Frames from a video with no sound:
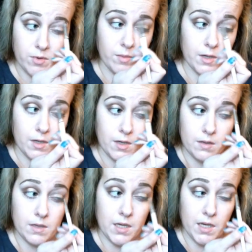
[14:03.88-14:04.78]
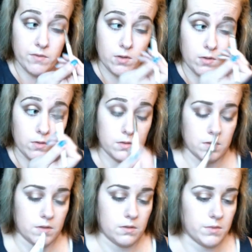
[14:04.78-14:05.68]
but I have the gold,
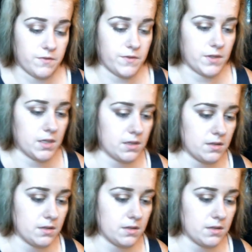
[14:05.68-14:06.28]
so I don't really feel like